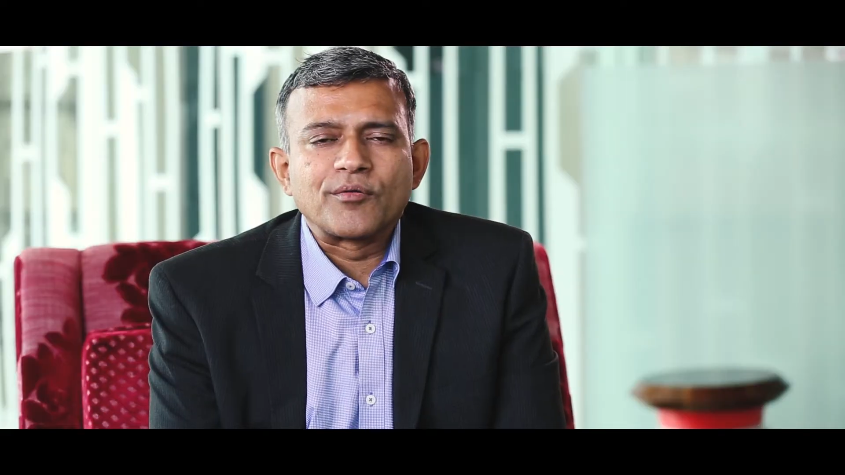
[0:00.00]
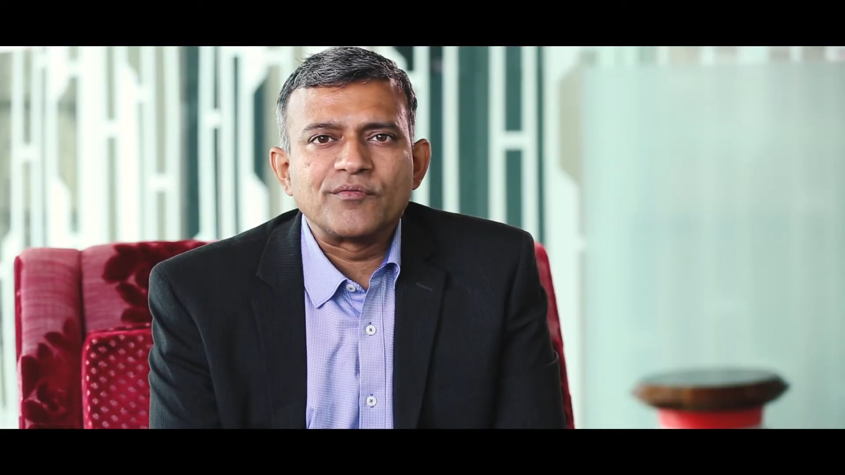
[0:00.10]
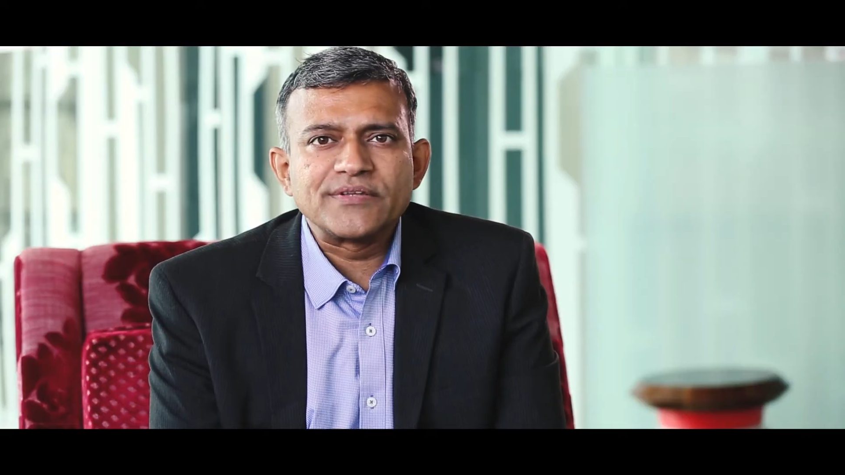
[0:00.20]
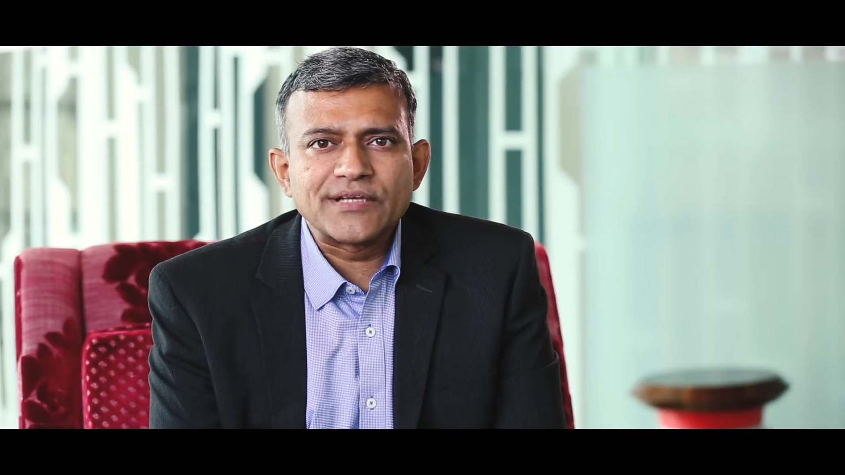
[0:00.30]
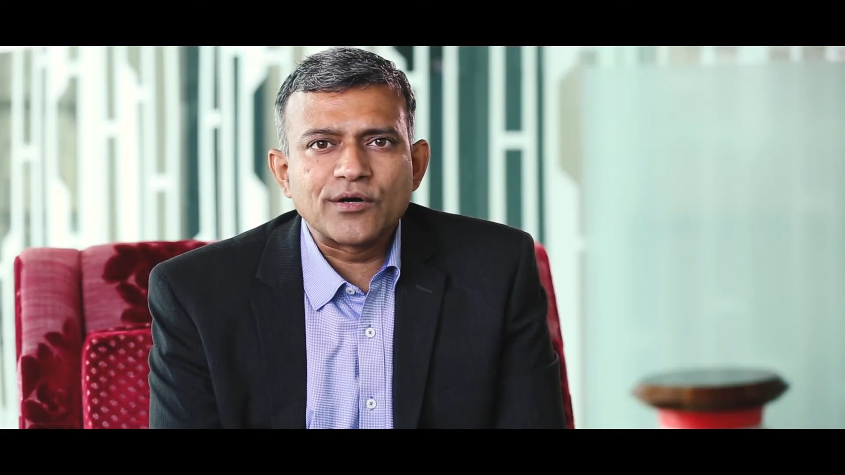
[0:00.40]

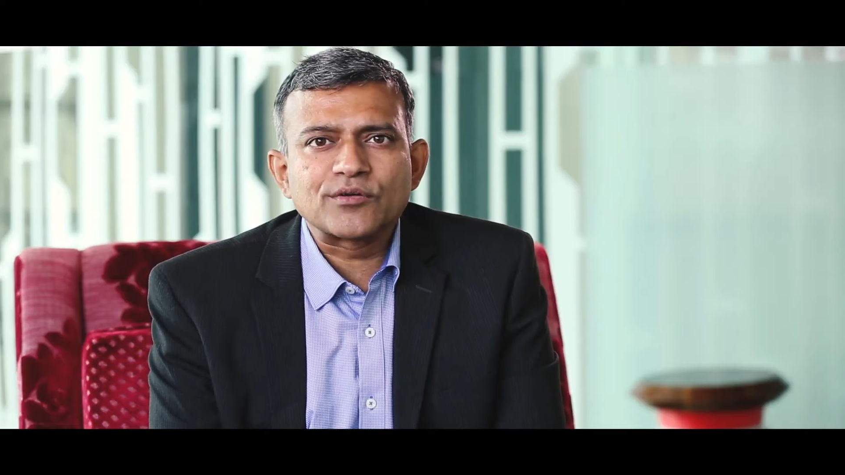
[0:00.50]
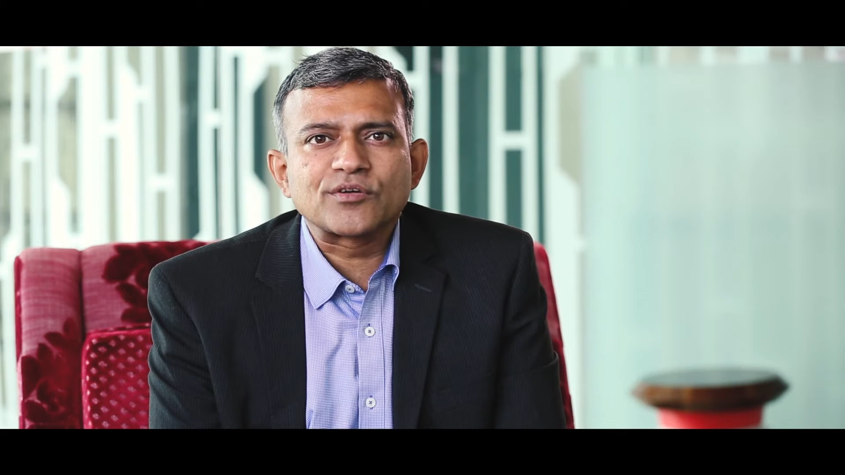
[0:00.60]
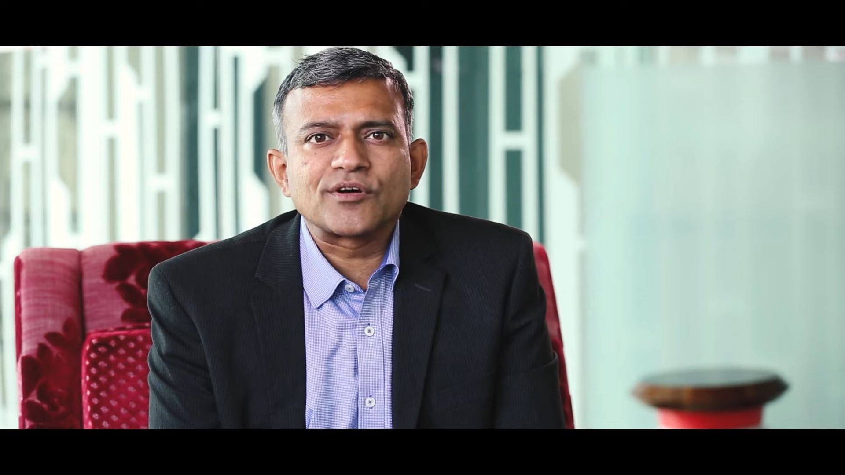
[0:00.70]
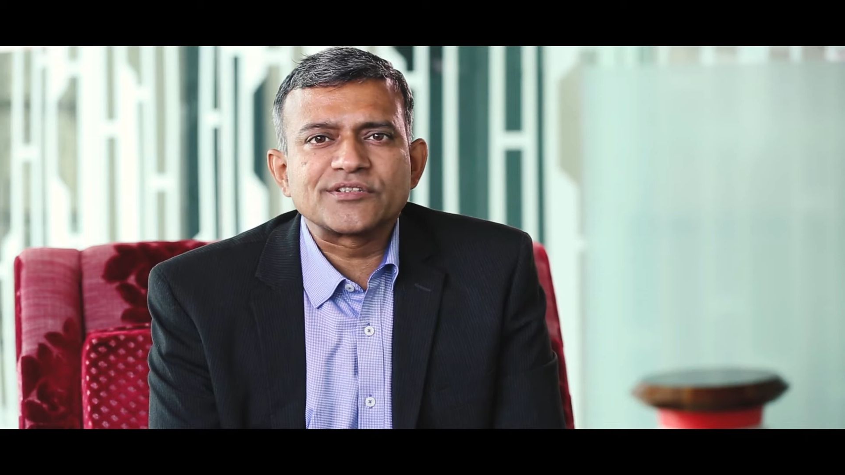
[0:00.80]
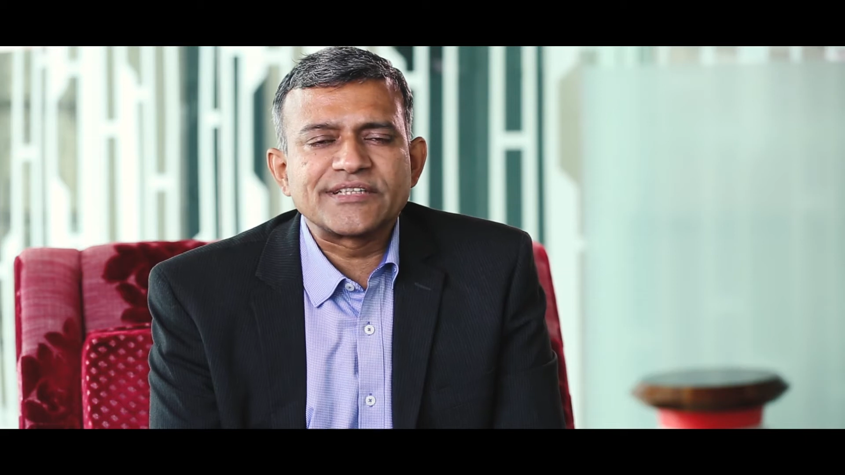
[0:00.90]
without
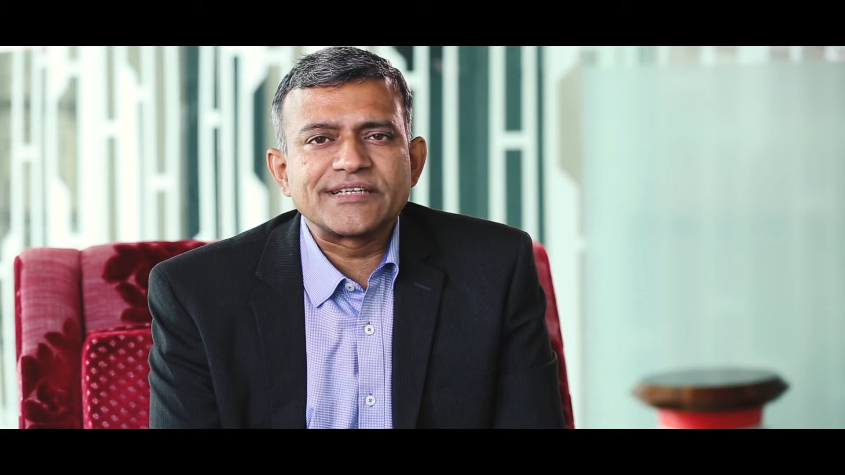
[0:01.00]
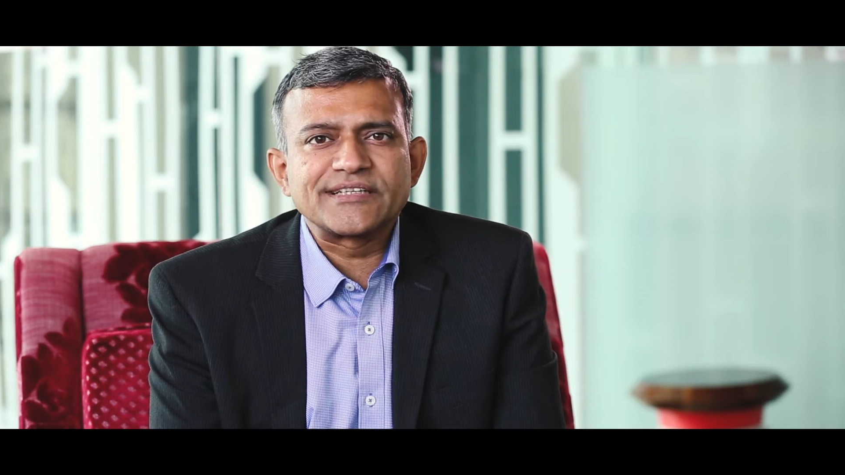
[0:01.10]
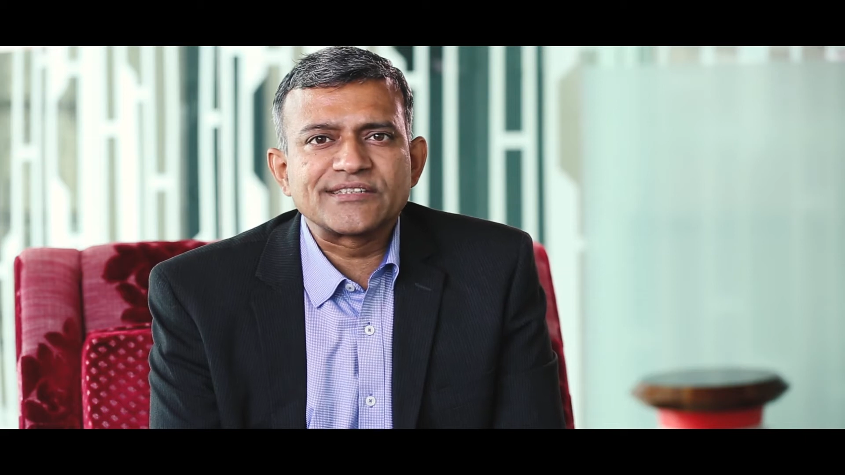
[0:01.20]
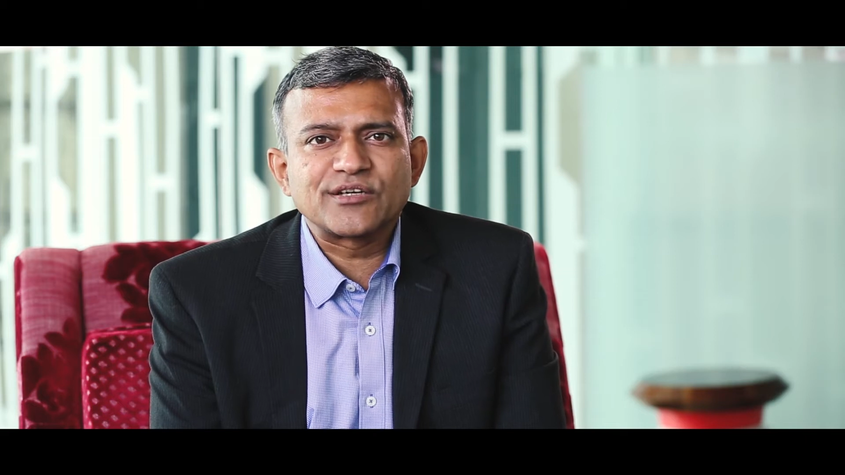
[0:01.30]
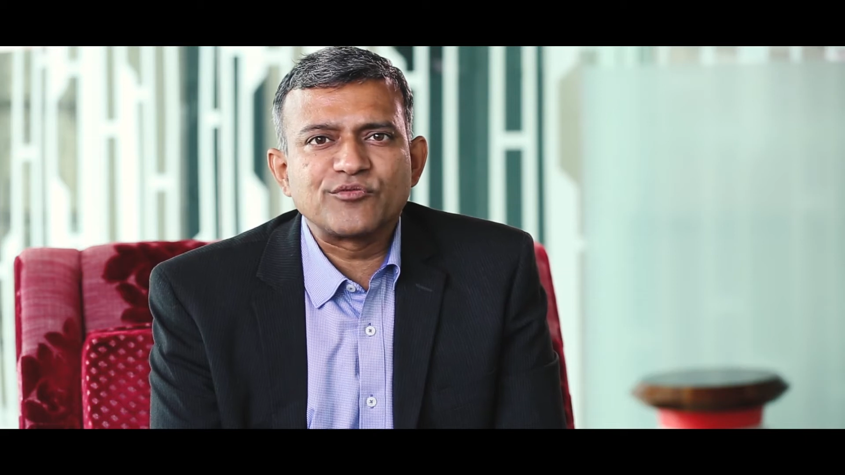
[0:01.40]
causing
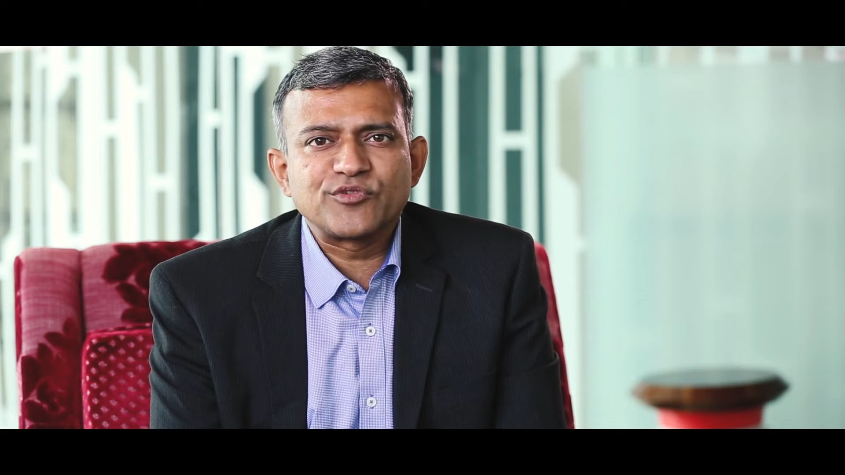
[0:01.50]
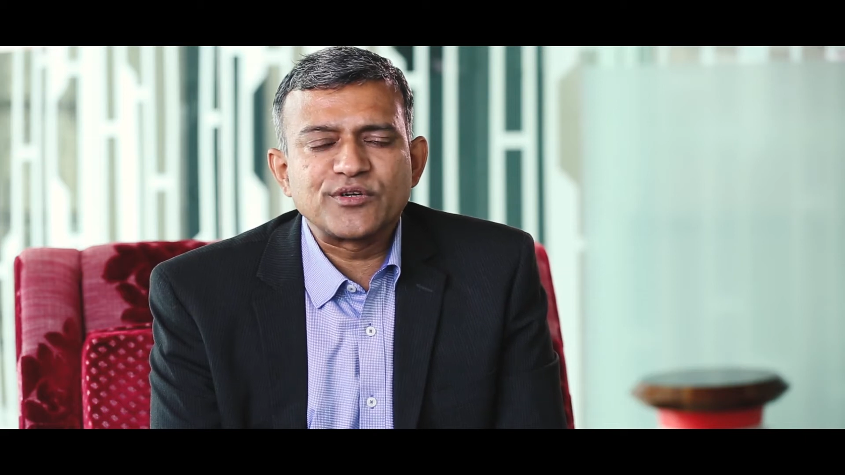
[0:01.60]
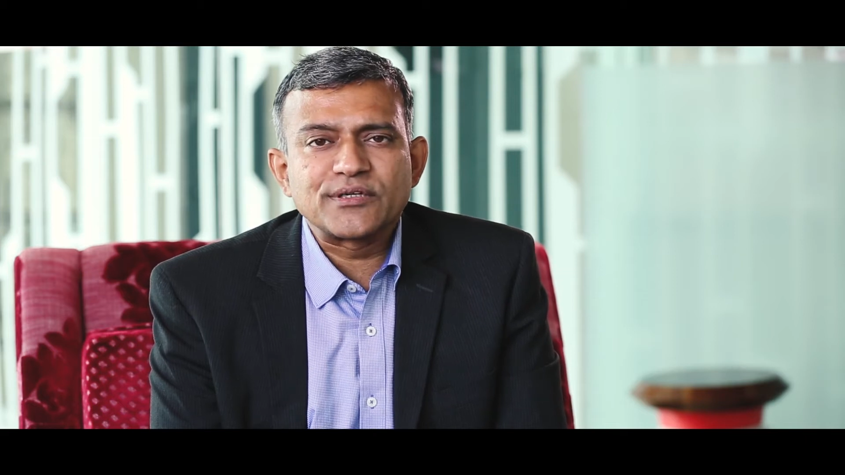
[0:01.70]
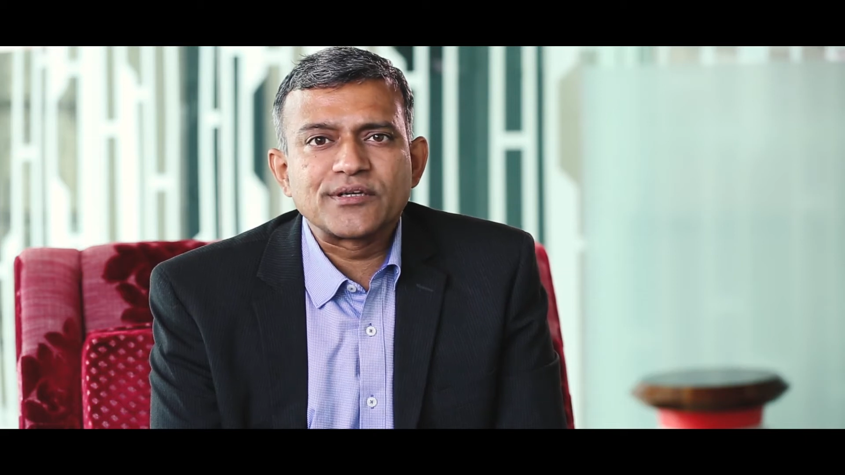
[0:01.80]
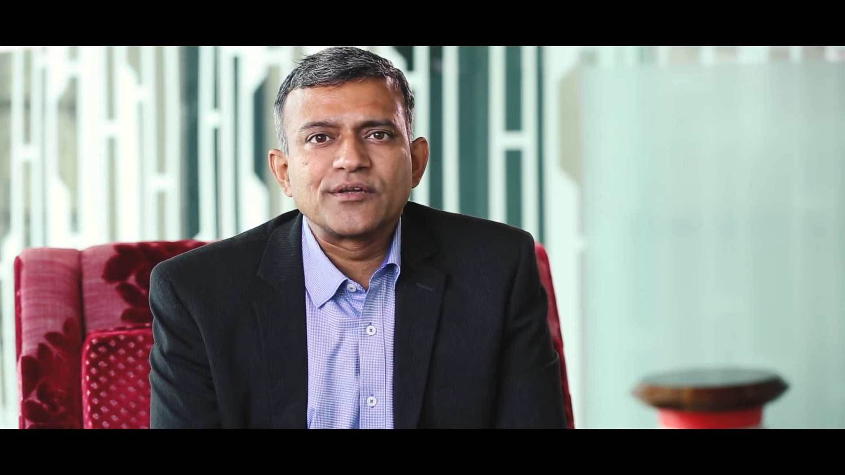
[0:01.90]
discomfort,